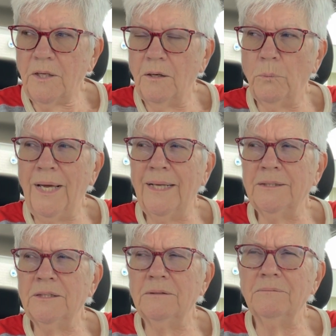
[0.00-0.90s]
we
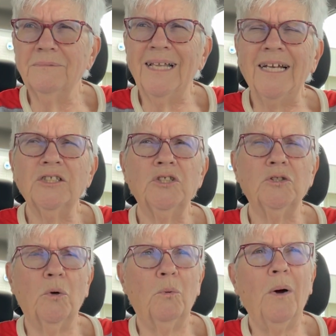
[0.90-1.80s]
had not a
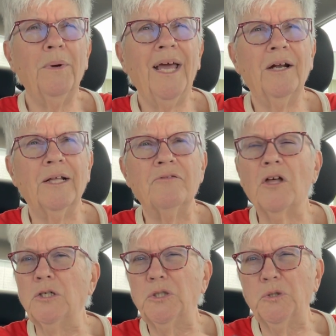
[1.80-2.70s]
storm. Well, we had a
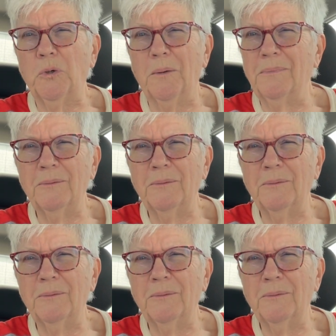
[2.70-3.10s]
thunderstorm.